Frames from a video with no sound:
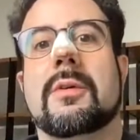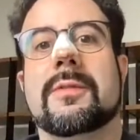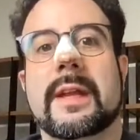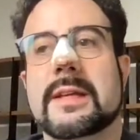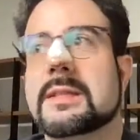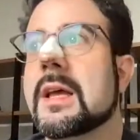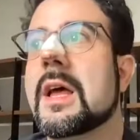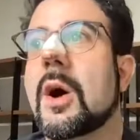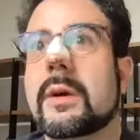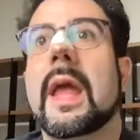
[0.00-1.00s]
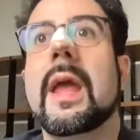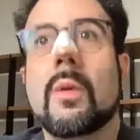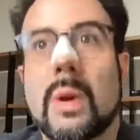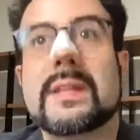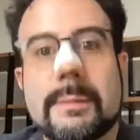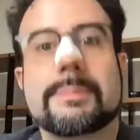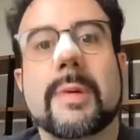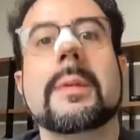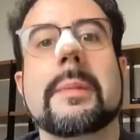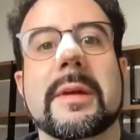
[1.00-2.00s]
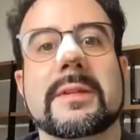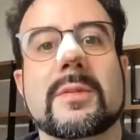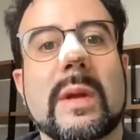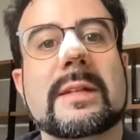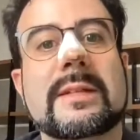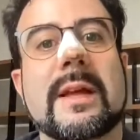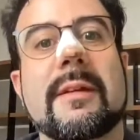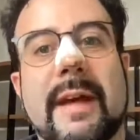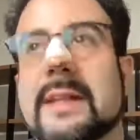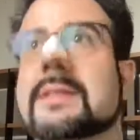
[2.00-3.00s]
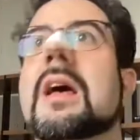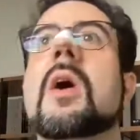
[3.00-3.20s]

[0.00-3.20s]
It is, okay, what's the problem is? What is the effect?